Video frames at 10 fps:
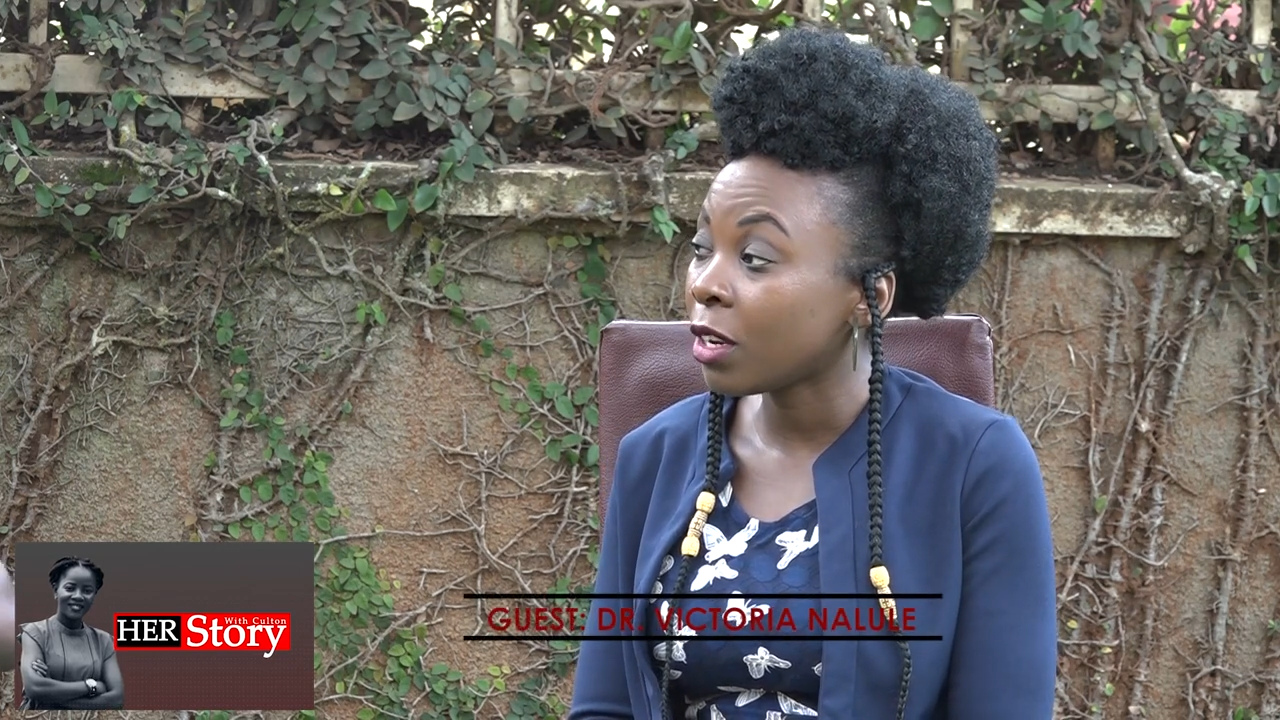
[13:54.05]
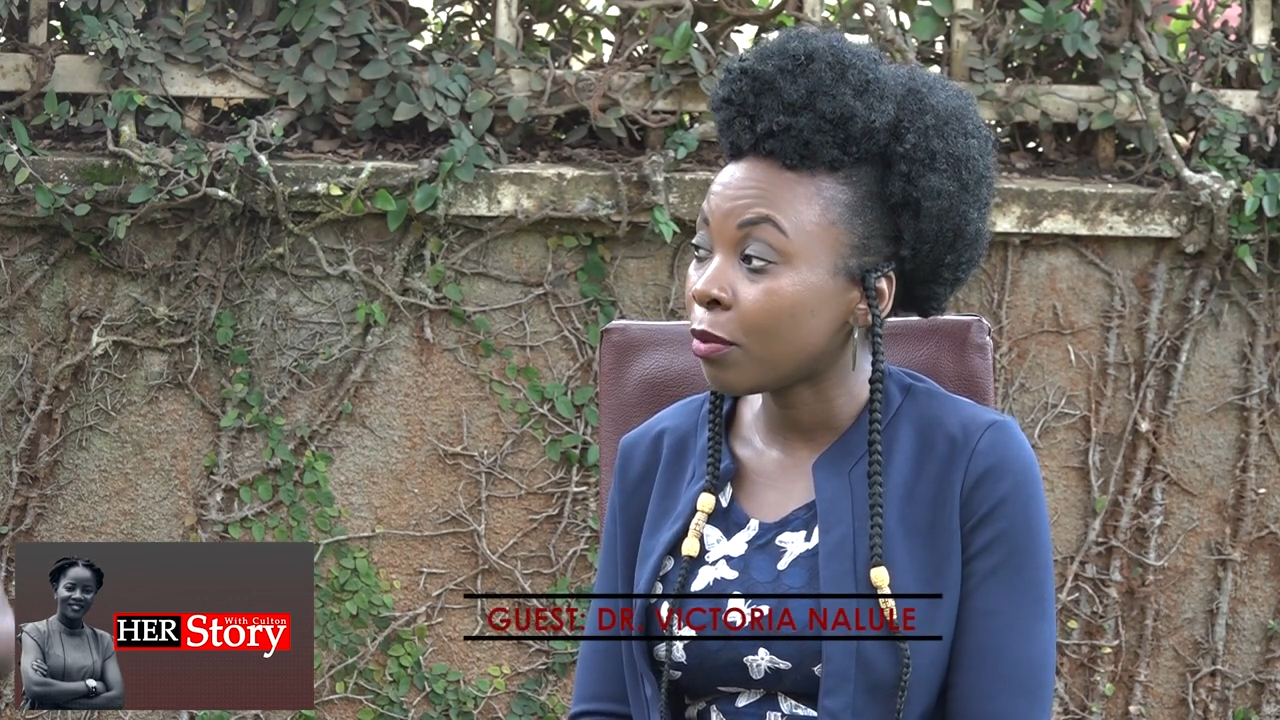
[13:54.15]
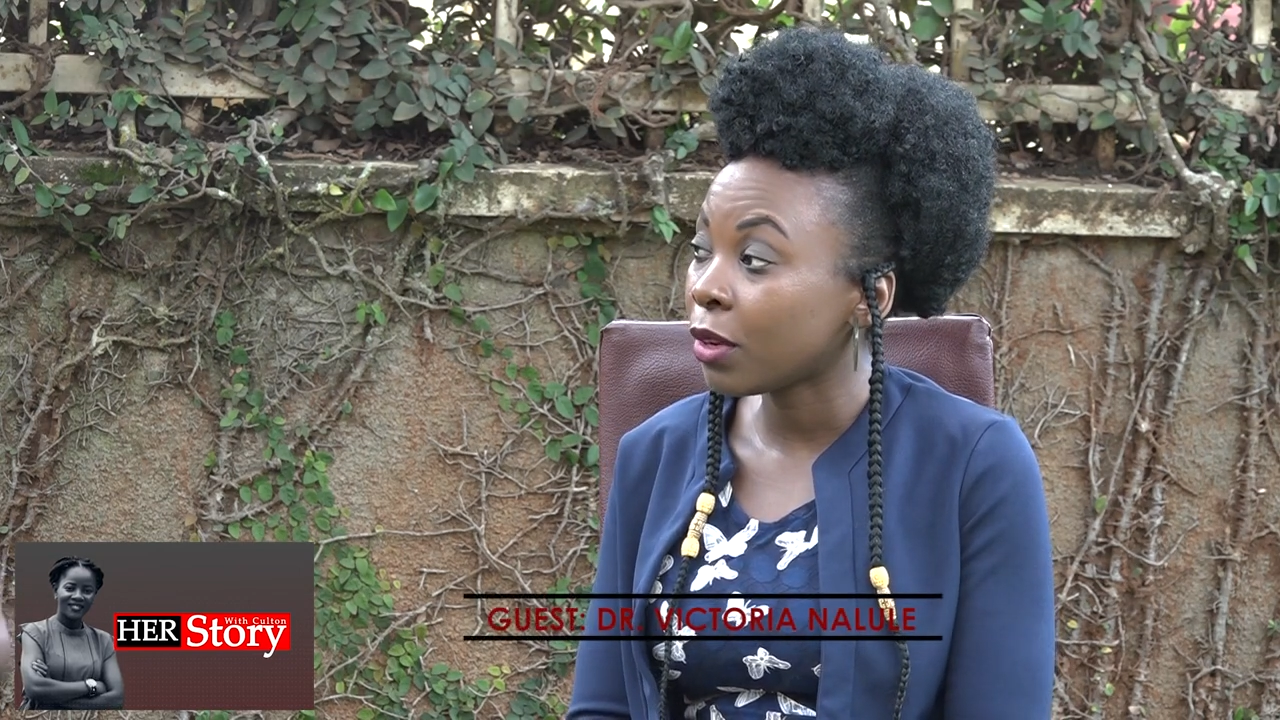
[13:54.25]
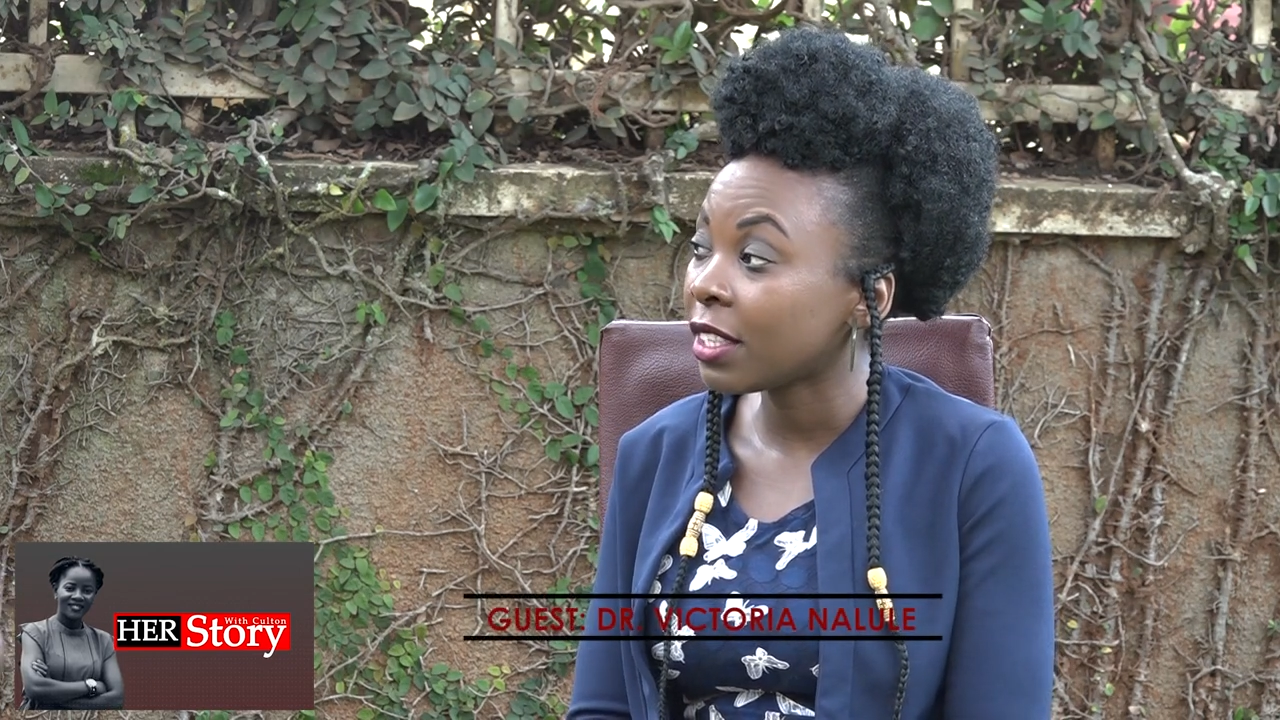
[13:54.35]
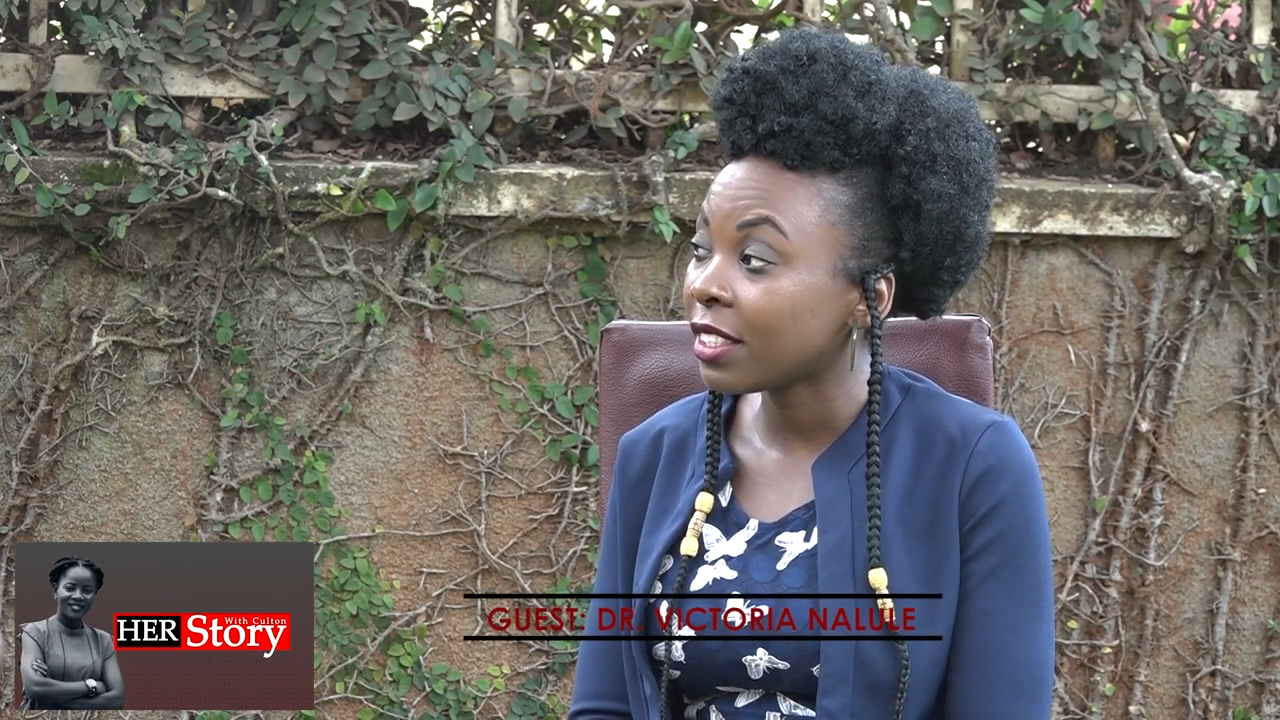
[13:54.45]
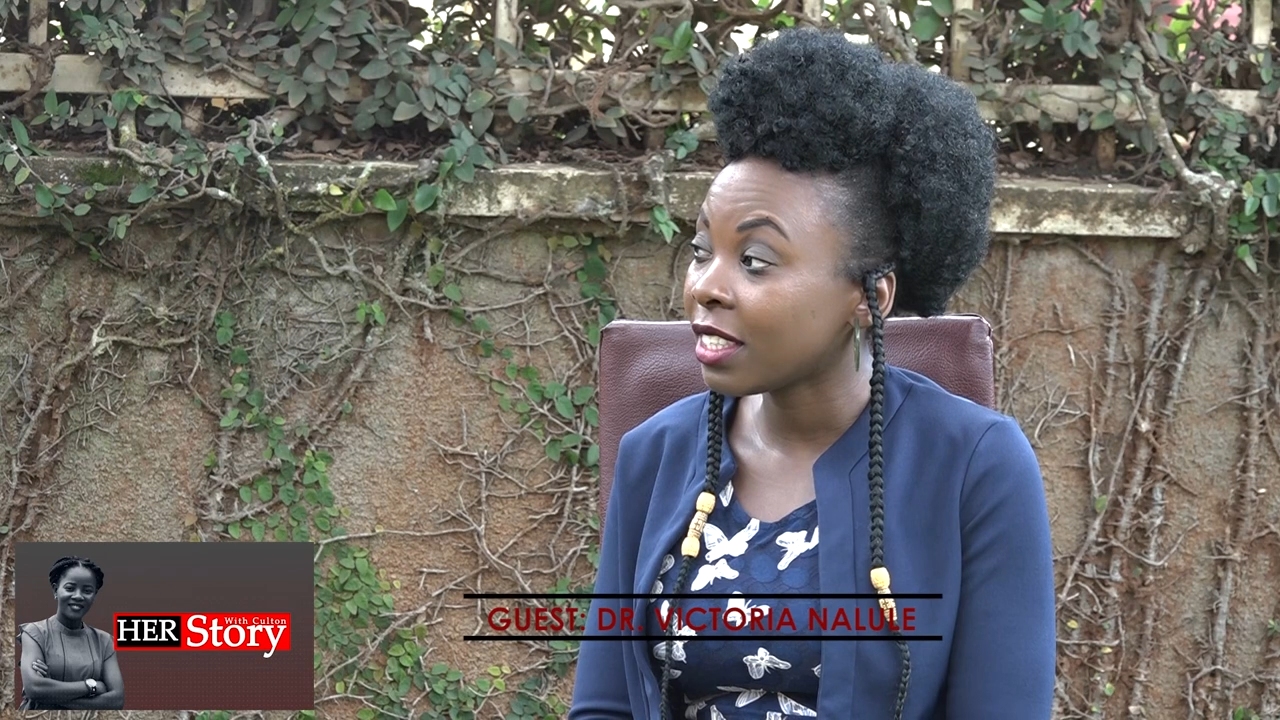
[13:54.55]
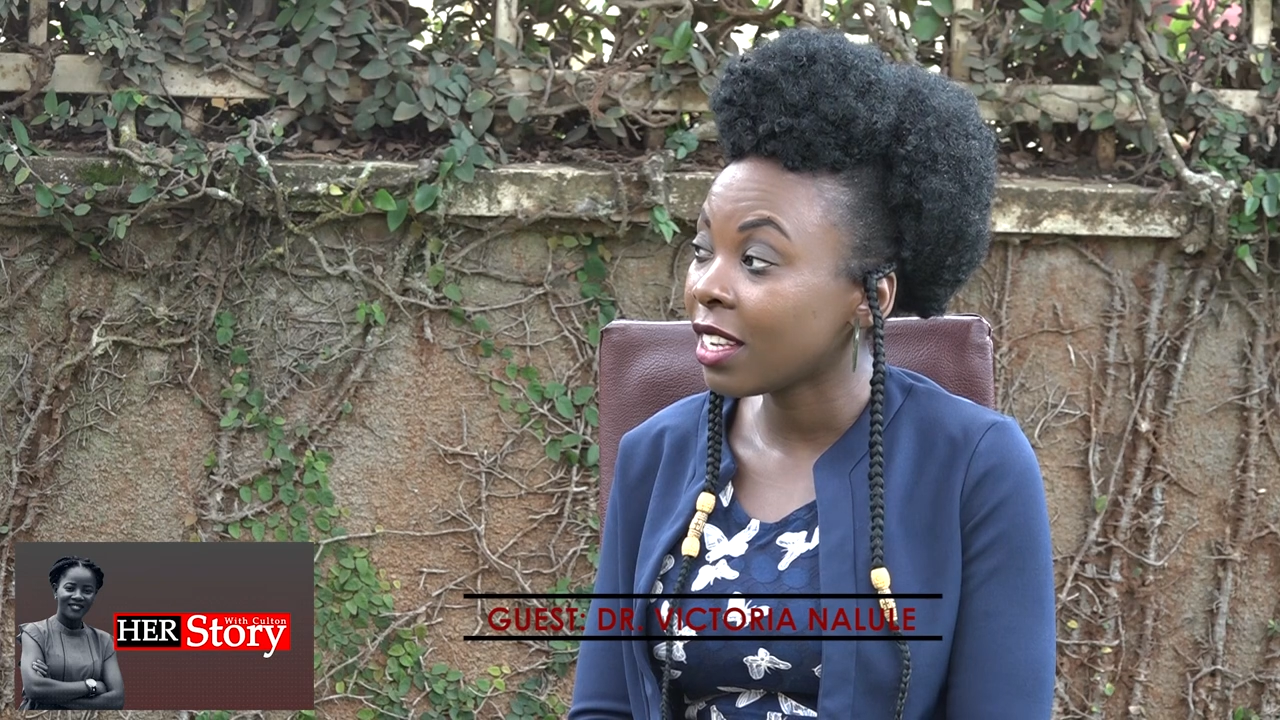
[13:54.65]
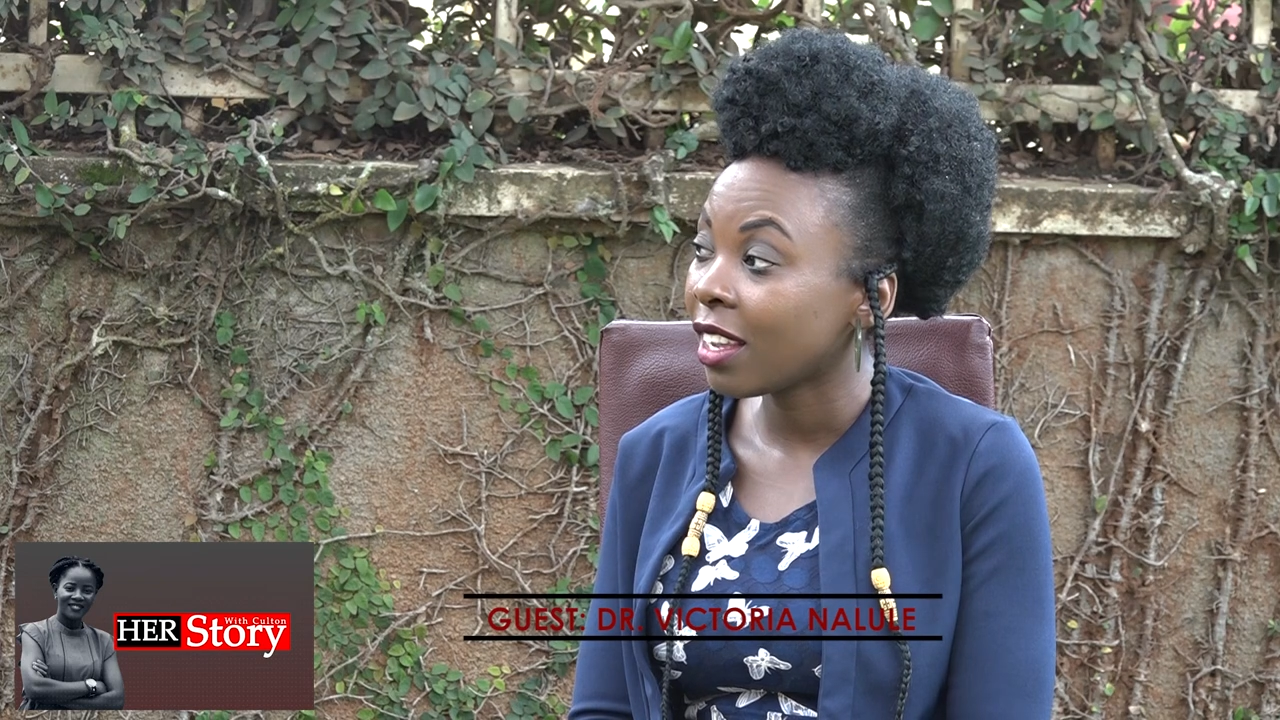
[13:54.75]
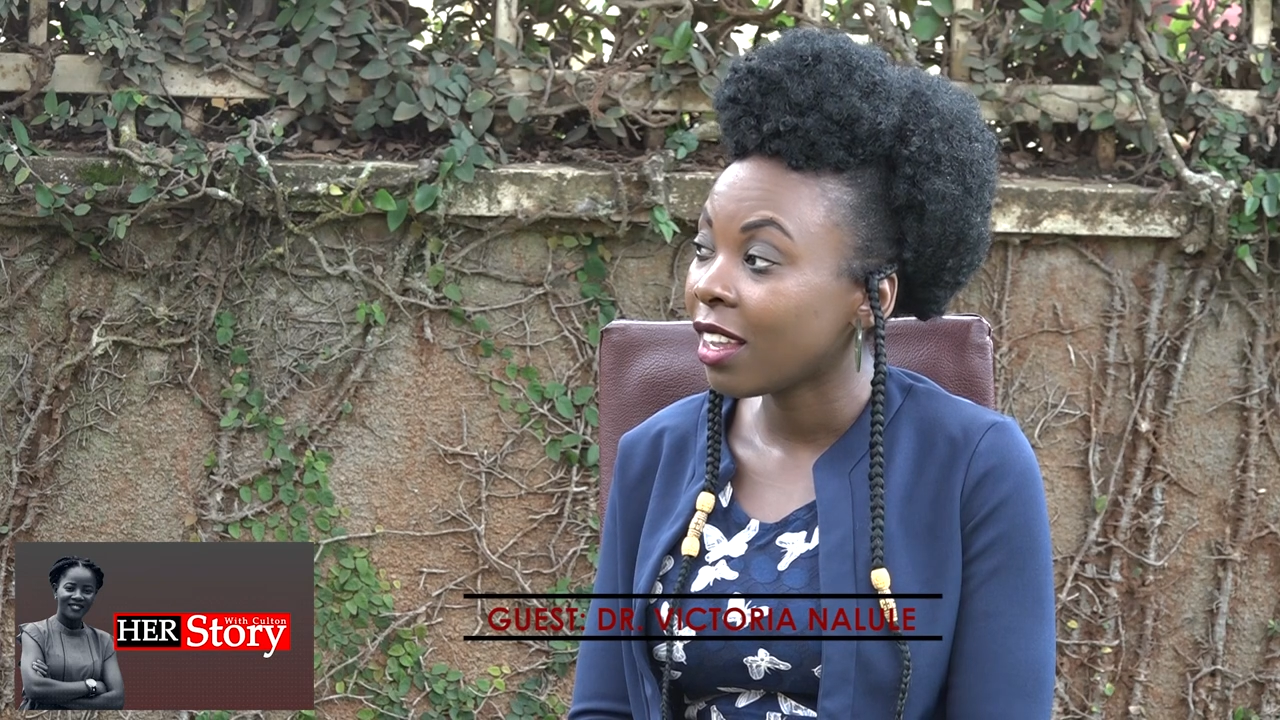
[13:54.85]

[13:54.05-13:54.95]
Land Policy